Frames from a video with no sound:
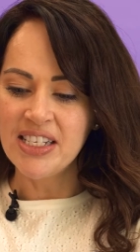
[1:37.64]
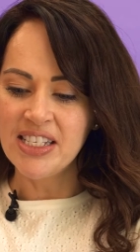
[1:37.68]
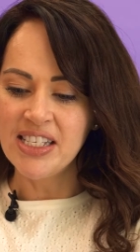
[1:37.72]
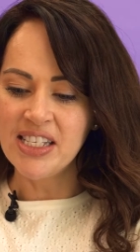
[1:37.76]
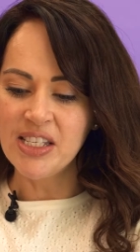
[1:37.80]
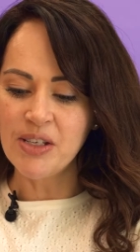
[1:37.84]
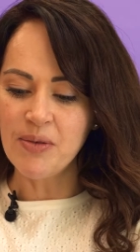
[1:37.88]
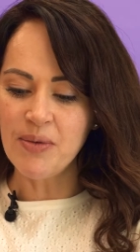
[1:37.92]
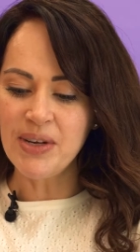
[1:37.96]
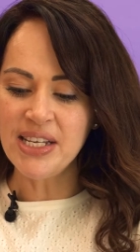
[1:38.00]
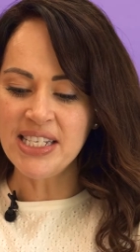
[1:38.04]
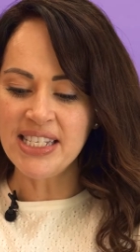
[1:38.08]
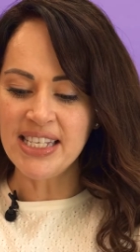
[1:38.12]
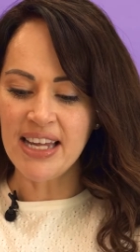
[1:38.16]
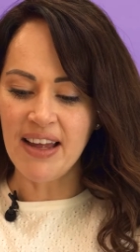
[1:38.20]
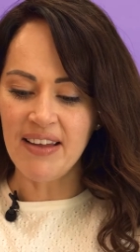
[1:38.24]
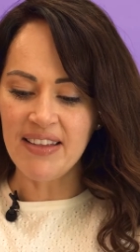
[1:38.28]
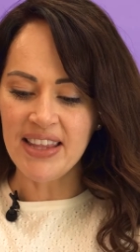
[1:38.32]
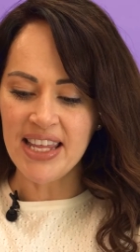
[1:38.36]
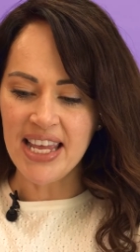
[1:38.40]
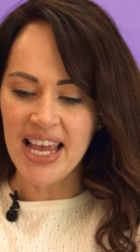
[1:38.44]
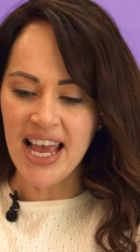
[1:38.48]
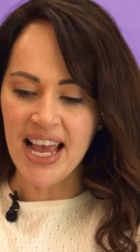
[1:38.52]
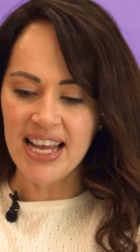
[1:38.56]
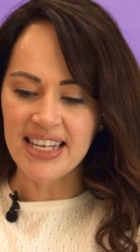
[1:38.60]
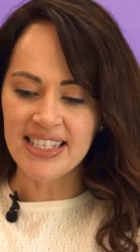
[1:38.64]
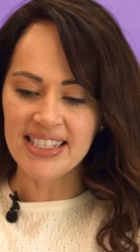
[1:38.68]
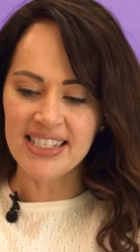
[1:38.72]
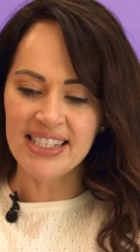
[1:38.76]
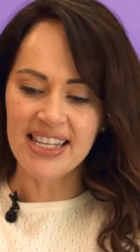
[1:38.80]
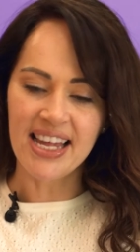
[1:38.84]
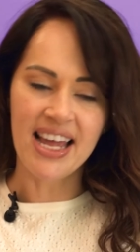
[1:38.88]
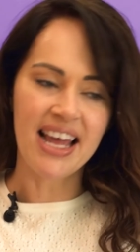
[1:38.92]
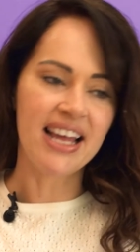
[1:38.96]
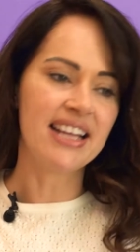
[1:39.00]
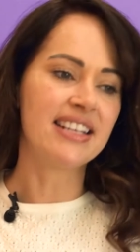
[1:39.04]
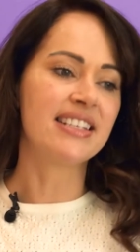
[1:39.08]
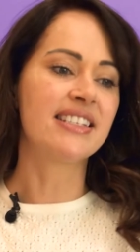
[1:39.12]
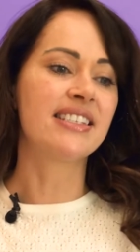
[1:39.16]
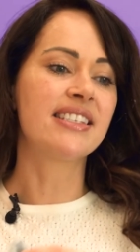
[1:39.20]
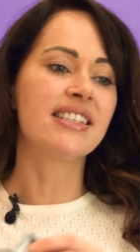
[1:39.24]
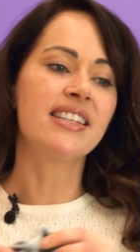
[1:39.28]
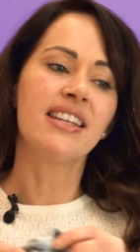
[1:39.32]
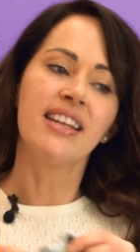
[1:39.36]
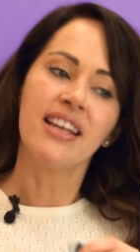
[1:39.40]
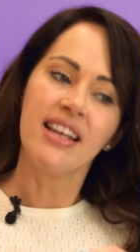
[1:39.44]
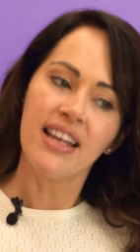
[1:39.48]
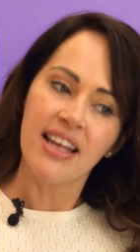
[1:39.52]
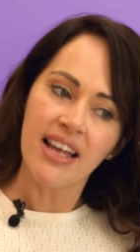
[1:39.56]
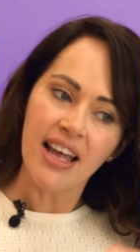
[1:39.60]
squeeze out the excess,
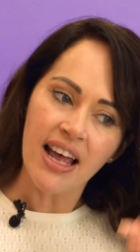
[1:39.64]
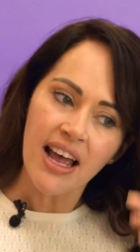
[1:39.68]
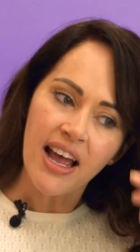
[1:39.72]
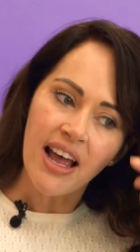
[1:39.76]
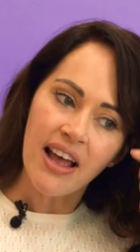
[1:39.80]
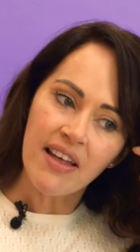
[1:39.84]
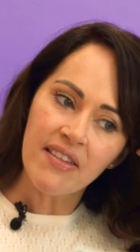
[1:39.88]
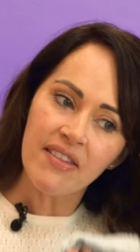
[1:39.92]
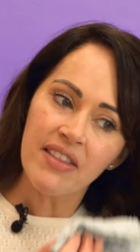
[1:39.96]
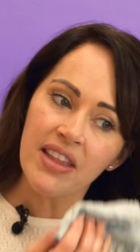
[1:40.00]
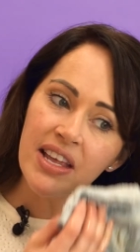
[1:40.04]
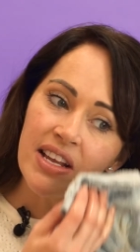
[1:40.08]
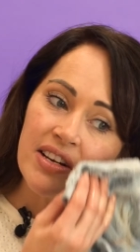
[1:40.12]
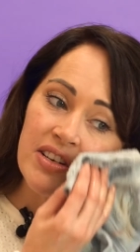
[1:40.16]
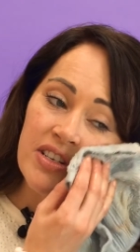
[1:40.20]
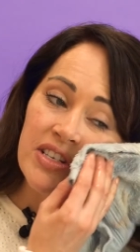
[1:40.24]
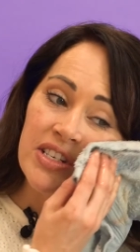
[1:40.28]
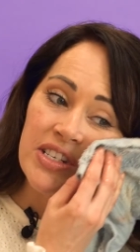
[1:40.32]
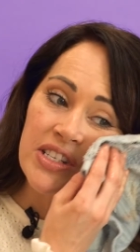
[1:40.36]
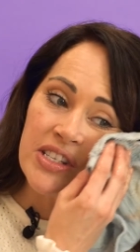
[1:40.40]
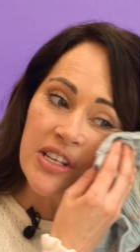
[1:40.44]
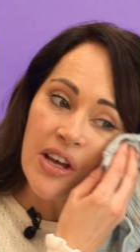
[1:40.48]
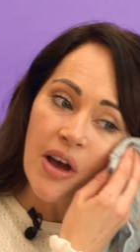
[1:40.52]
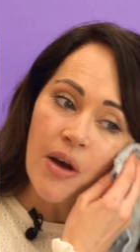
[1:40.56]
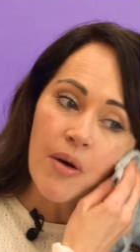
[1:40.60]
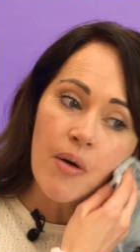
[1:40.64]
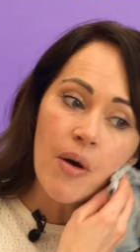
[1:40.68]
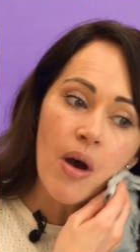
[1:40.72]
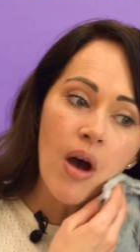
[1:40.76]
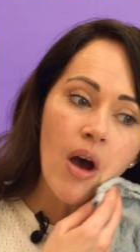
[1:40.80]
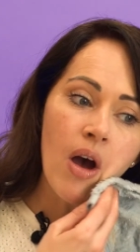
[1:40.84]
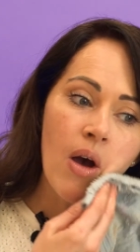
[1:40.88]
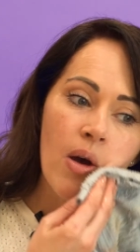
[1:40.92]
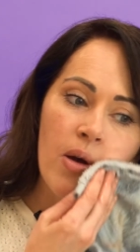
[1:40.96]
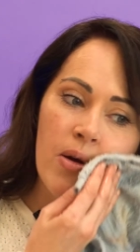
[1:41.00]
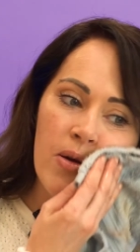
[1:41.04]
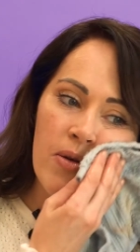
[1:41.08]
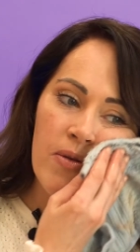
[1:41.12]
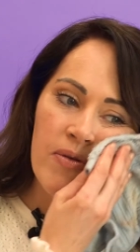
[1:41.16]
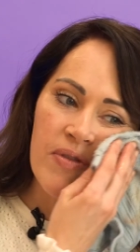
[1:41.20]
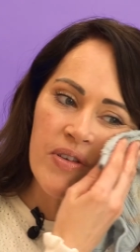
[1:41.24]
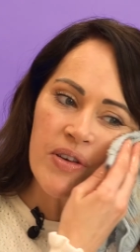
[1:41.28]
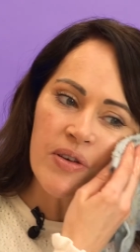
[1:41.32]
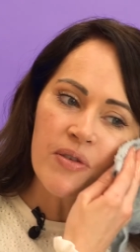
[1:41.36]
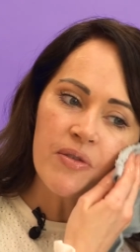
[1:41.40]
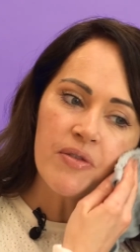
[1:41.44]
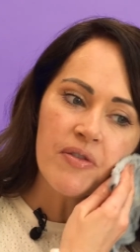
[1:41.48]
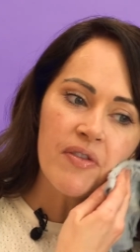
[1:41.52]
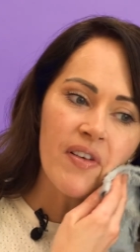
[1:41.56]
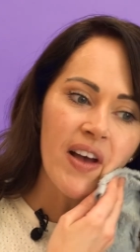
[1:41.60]
and then just go over
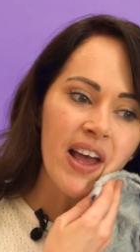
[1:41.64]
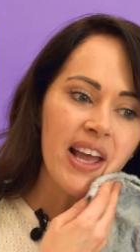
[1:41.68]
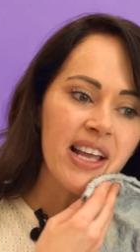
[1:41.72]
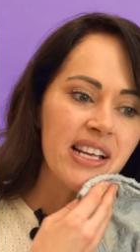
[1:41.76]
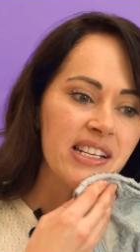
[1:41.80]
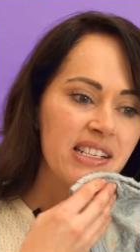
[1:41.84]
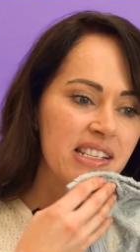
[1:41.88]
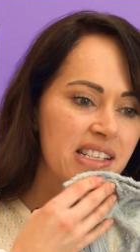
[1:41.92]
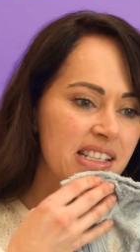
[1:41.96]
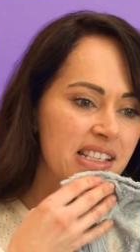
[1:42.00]
your face